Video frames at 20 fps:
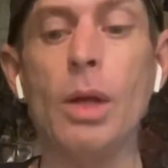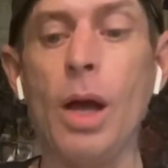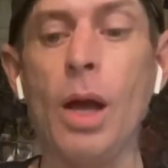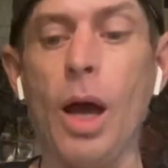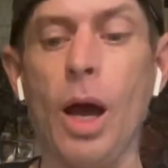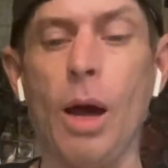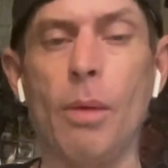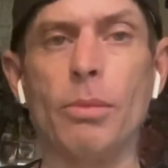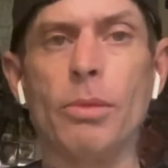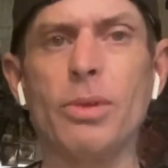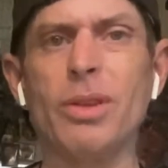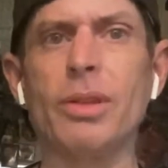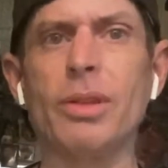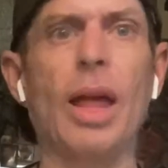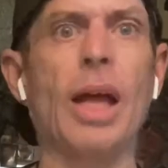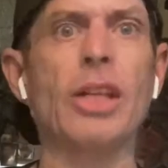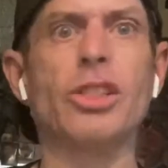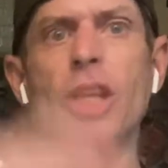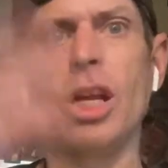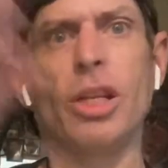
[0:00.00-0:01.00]
Um,
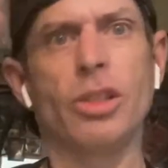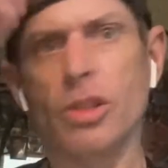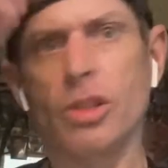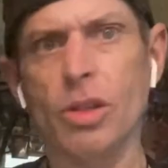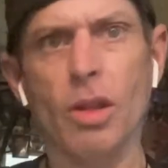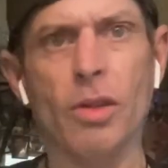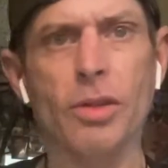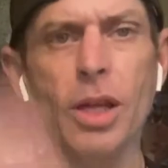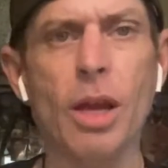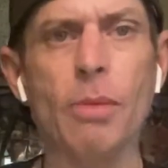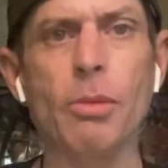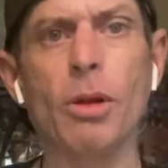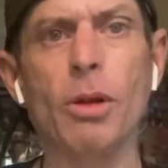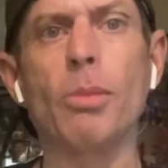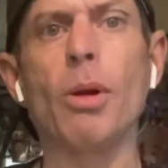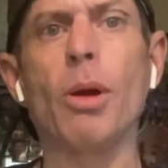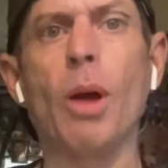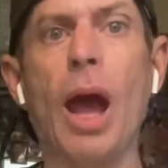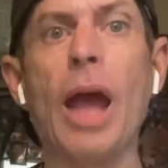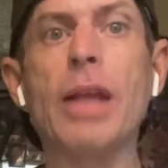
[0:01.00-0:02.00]
that changes all the time here,
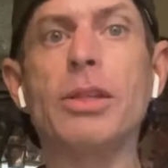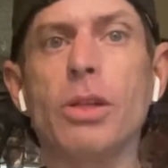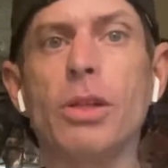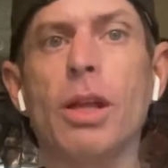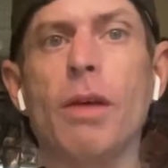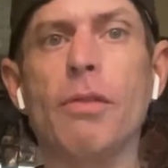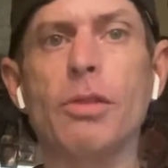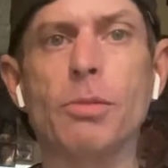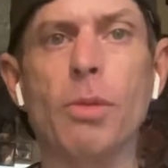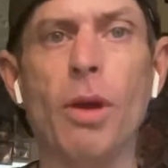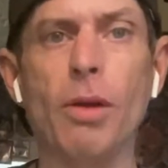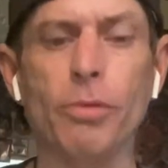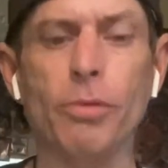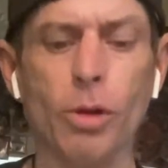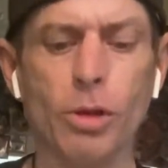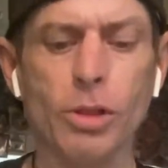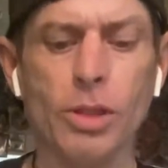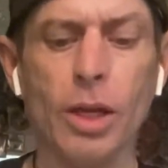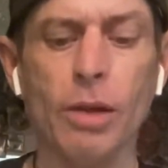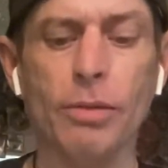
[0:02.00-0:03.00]
but I did have a spot for
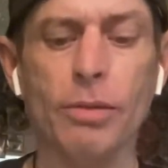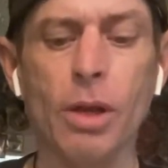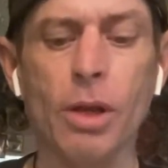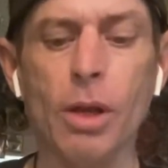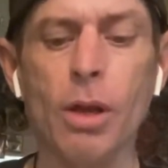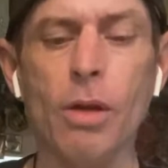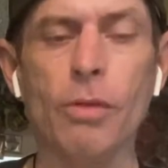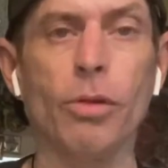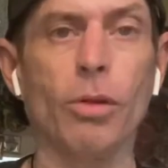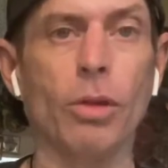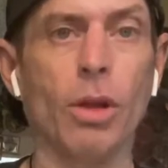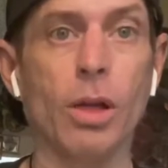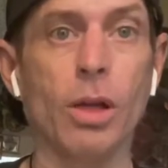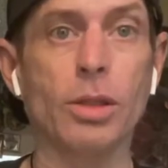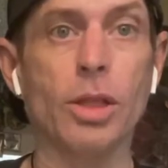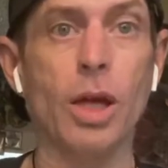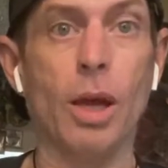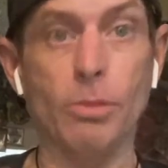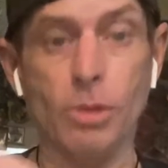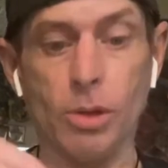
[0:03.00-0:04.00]
it saved for a long
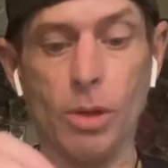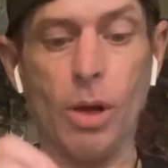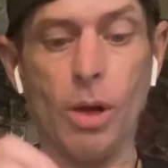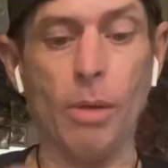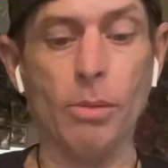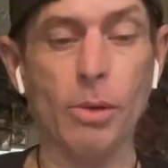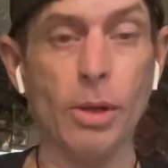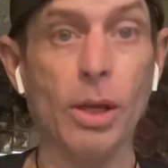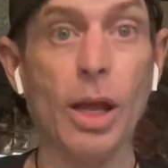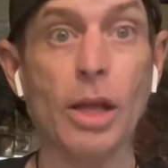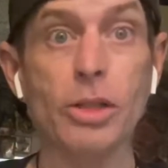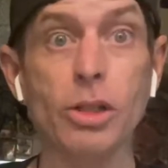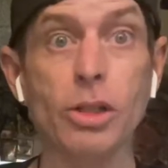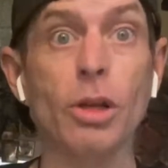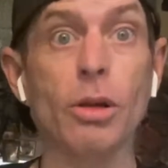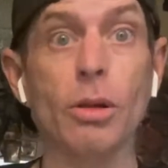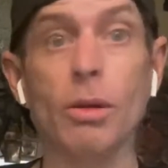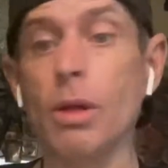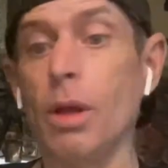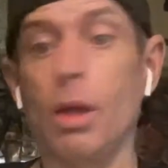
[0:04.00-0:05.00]
time. So I'm gonna actually
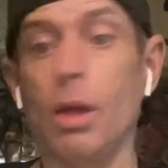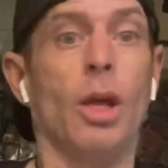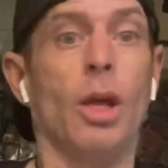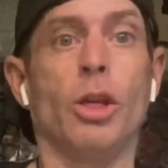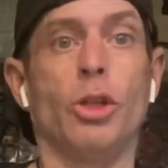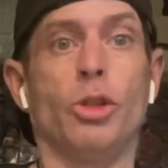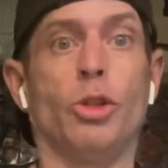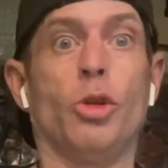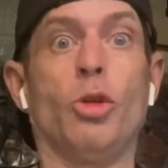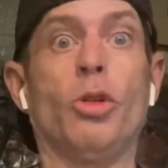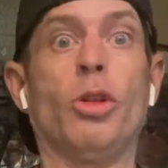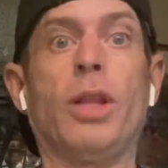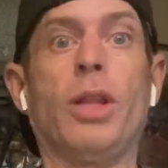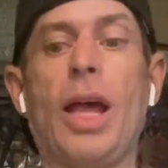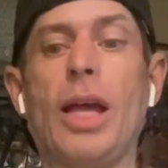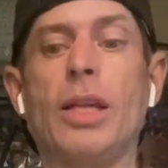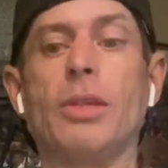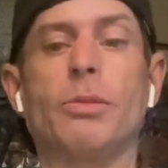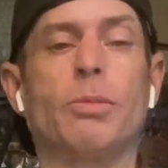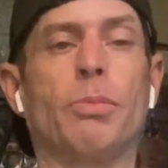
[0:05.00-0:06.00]
gonna do the
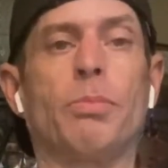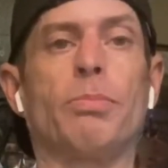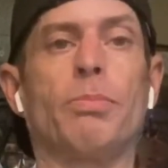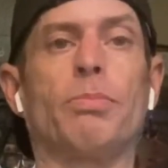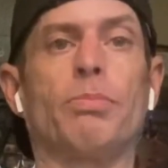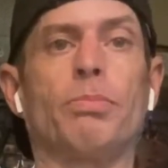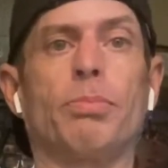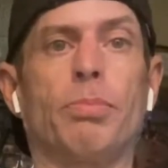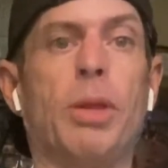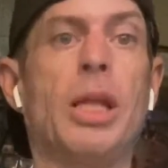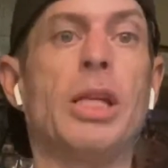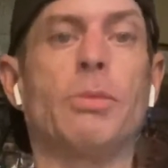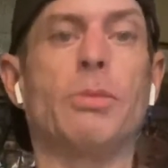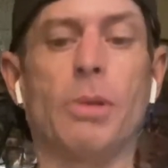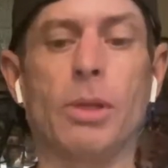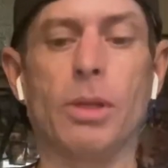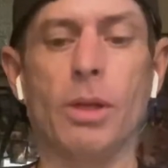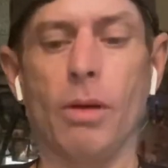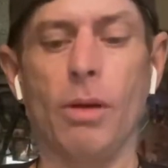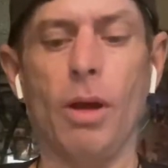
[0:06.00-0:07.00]
last
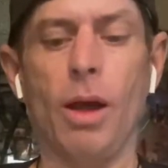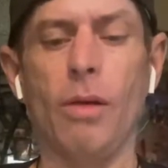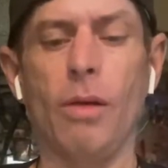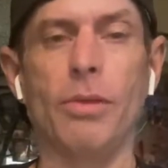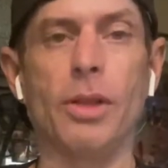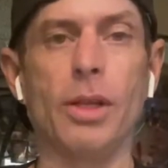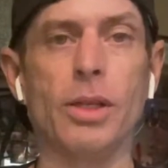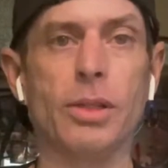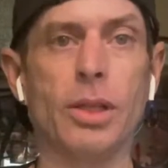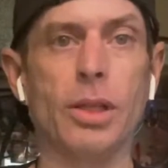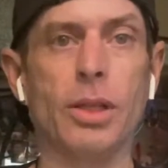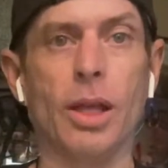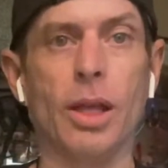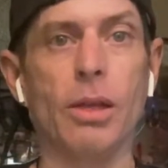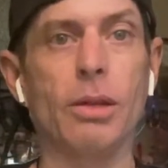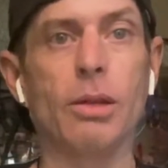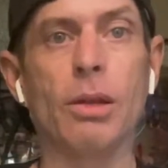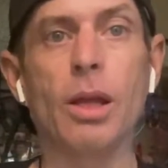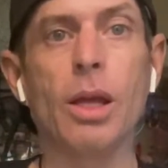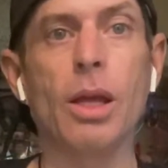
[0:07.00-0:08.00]
placement of, of this and
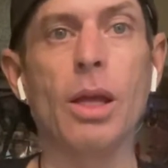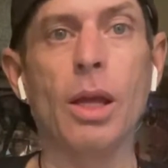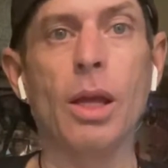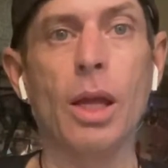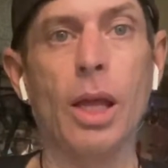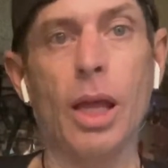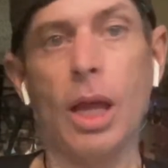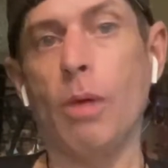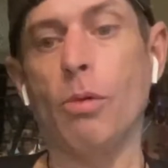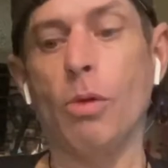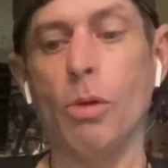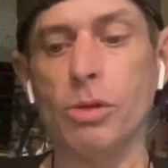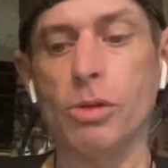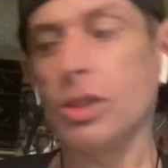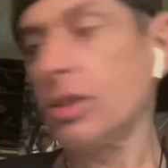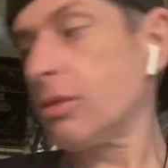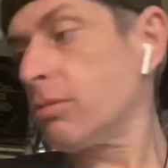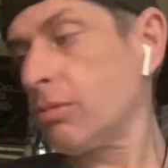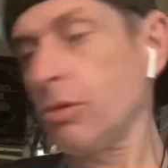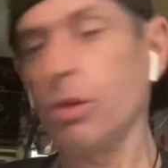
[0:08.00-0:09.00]
then it will,
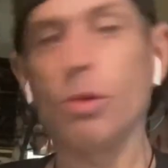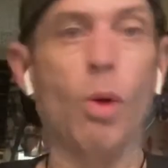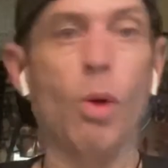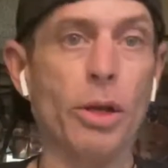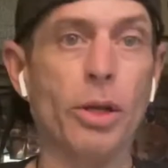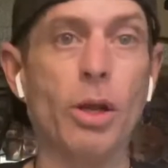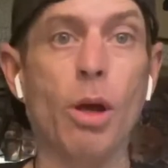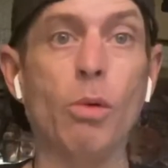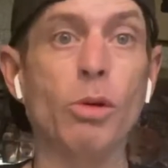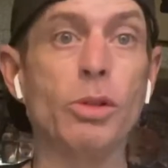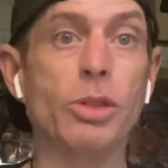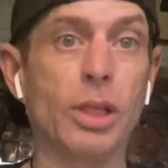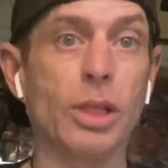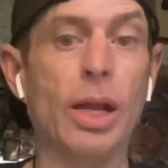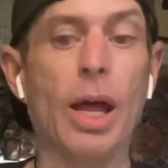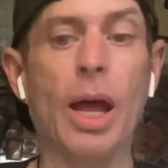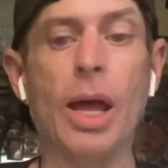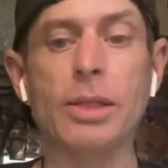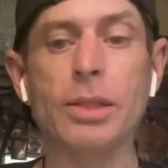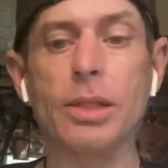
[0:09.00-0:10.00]
the one hub will sit
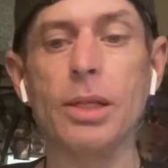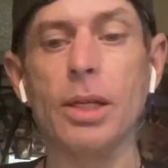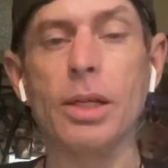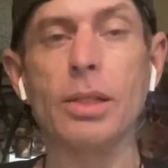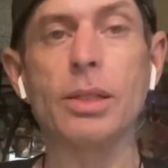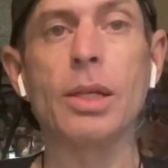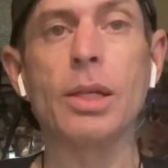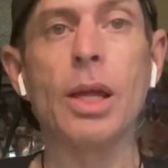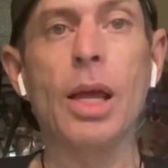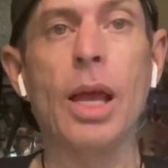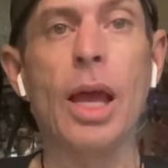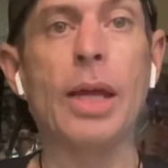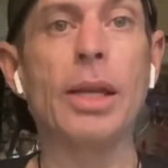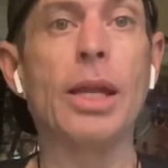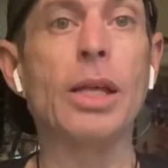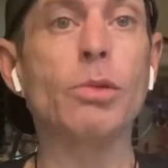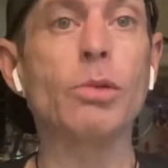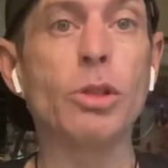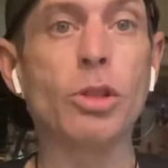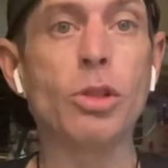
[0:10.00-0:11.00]
as it is. And
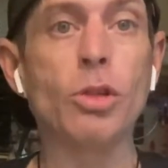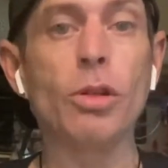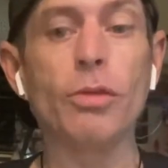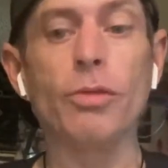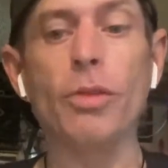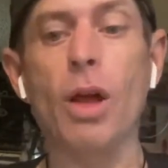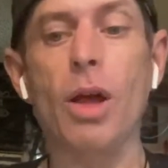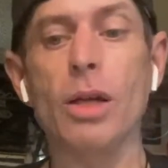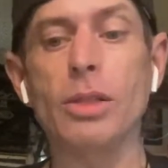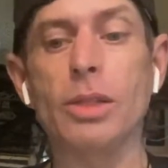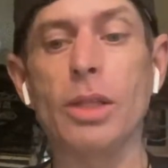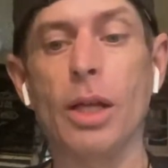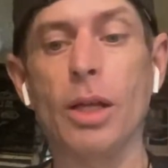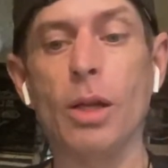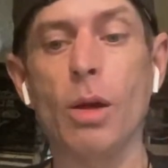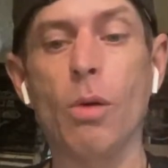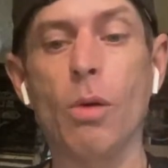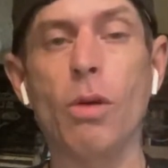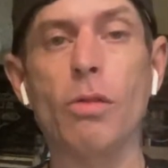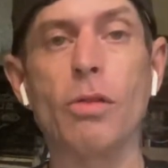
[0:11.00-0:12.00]
as we do the vlogs and I
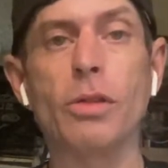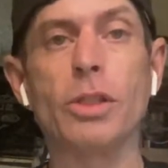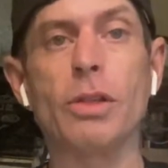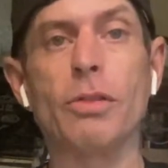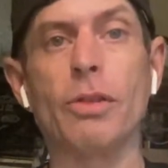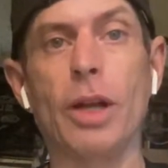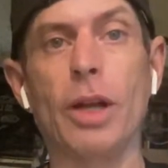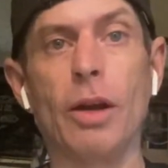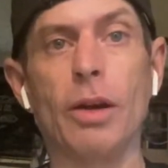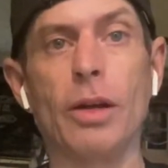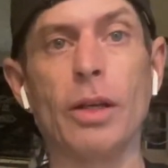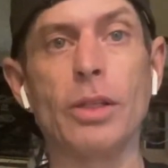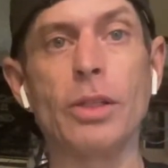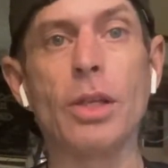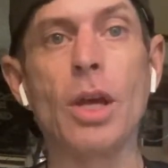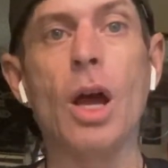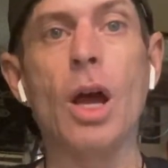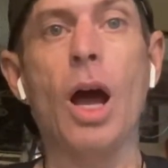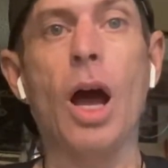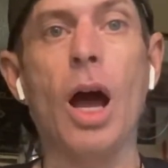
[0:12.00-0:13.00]
go over different areas,
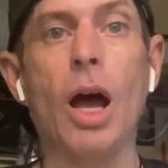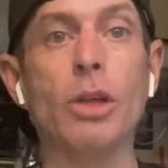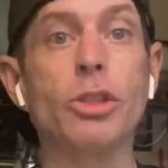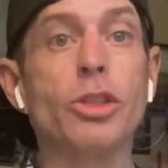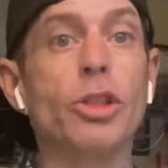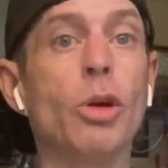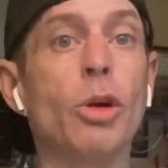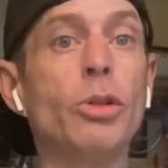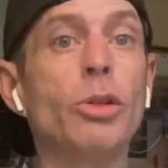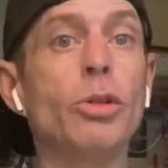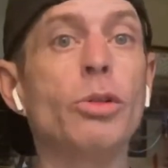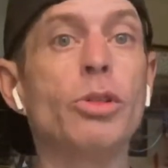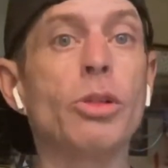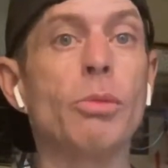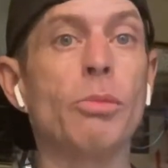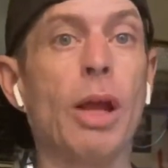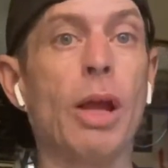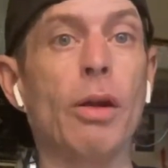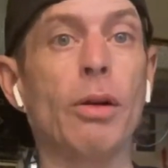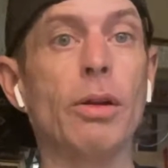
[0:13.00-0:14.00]
I'll show you
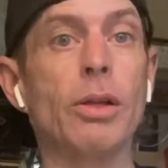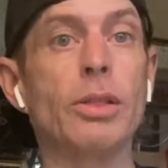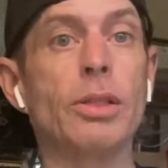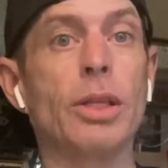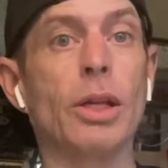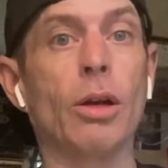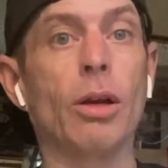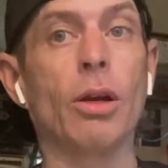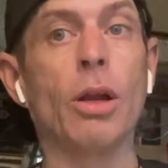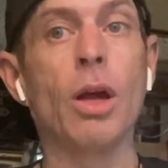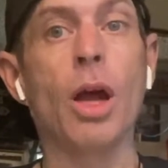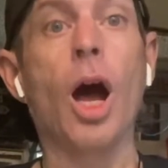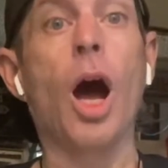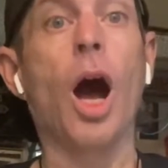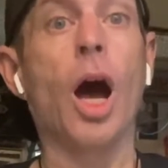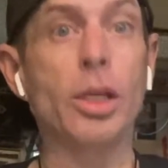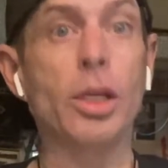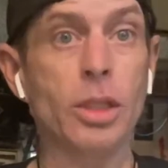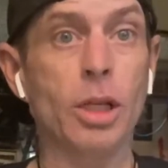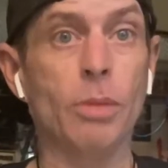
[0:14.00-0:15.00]
some areas that are
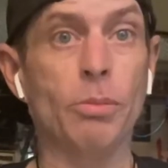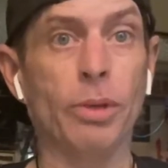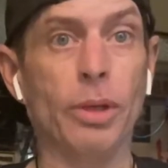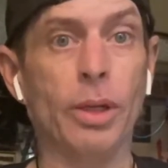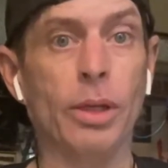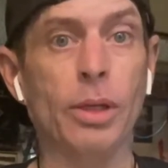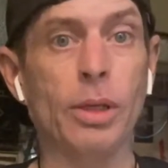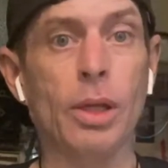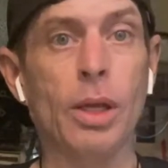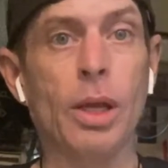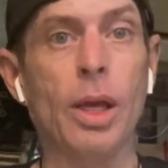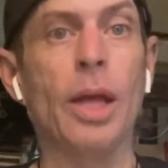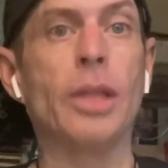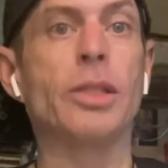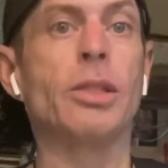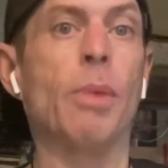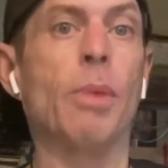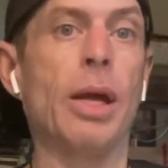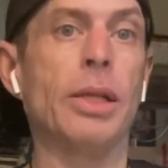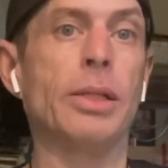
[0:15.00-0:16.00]
incomplete and
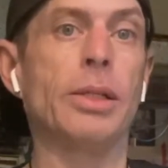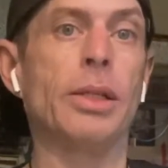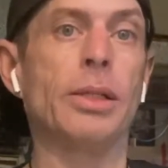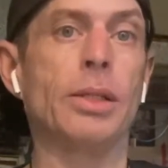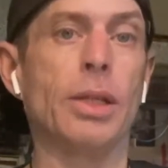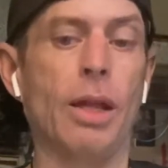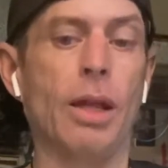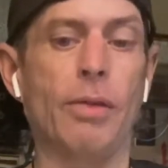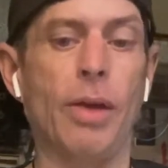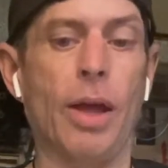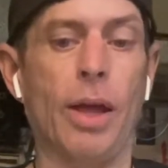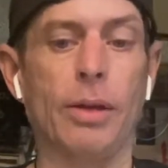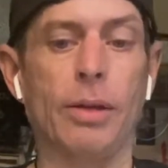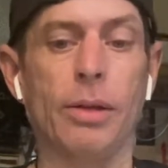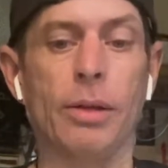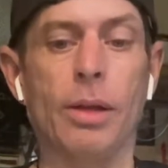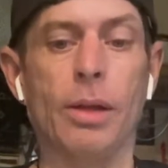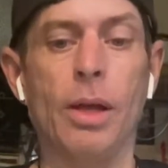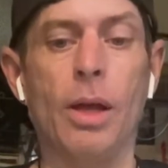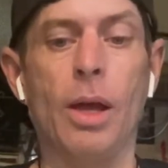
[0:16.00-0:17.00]
some ideas that I've had
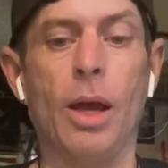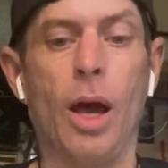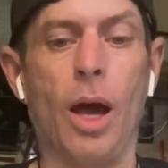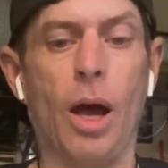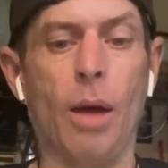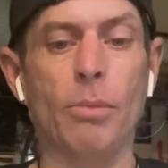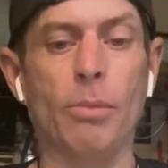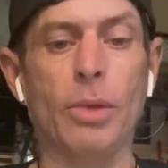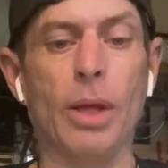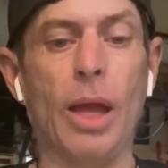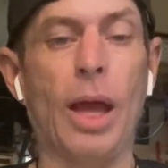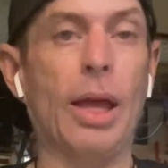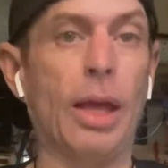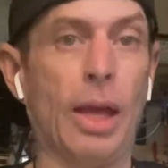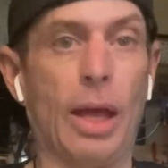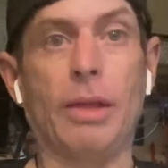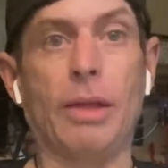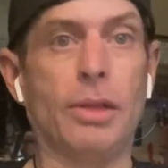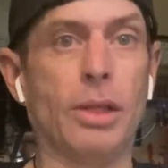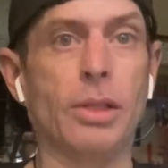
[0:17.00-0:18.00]
um, at,
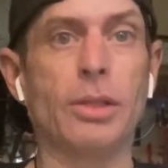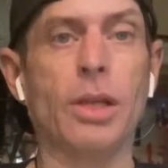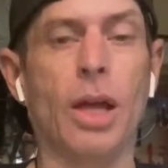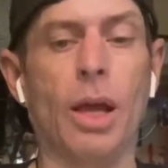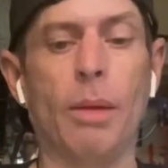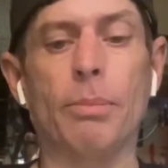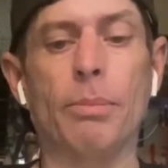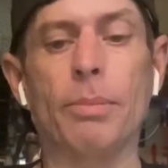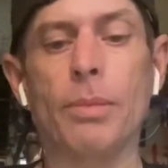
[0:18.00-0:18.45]
at this time.